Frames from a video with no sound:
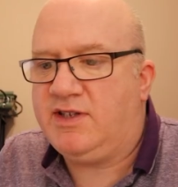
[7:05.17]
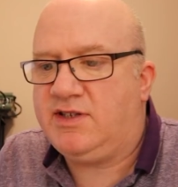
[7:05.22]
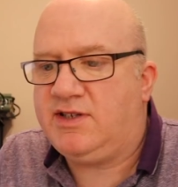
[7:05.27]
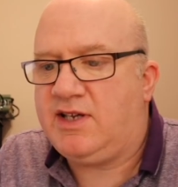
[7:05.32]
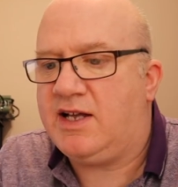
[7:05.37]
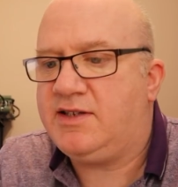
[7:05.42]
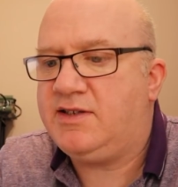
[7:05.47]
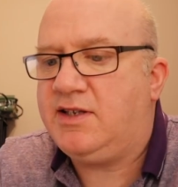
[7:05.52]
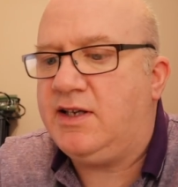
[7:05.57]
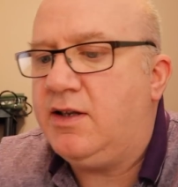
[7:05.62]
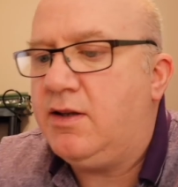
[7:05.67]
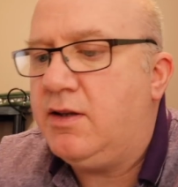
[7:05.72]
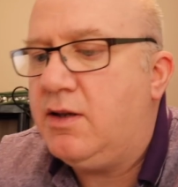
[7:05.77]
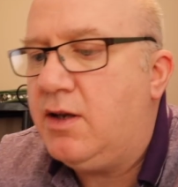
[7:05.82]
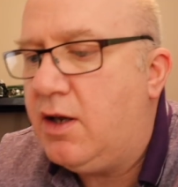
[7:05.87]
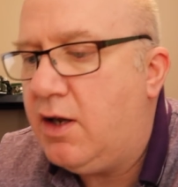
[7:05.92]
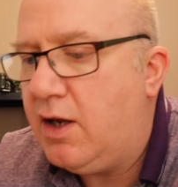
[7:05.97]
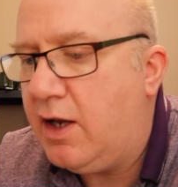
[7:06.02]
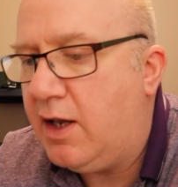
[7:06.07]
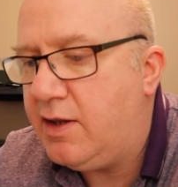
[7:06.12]
a setting
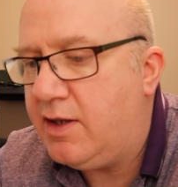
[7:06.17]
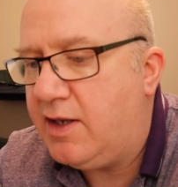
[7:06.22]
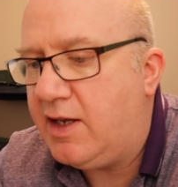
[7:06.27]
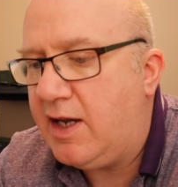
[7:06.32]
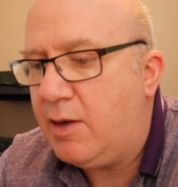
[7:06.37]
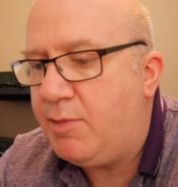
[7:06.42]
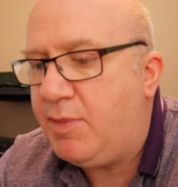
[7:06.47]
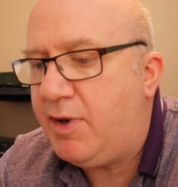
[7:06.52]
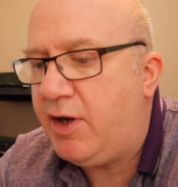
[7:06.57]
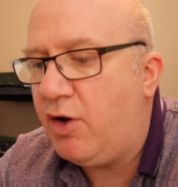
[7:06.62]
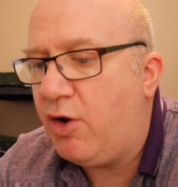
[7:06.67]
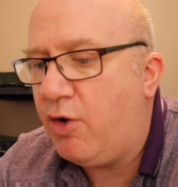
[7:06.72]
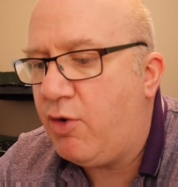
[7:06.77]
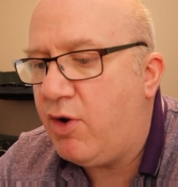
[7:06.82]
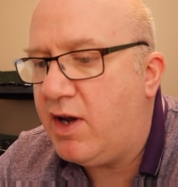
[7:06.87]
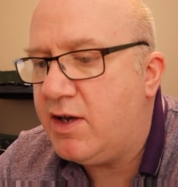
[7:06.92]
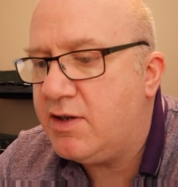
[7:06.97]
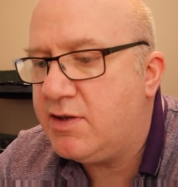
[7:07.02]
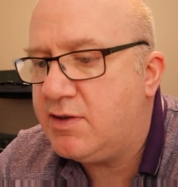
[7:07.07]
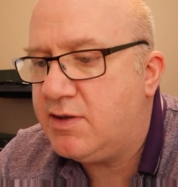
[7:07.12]
in the
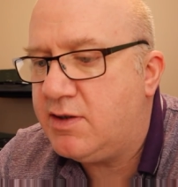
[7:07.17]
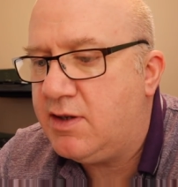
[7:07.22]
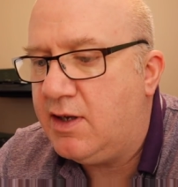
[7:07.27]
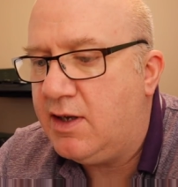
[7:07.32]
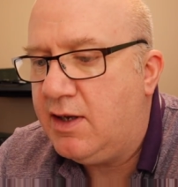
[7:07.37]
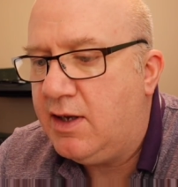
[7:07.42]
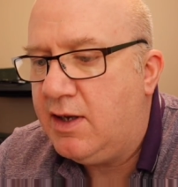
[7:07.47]
APRS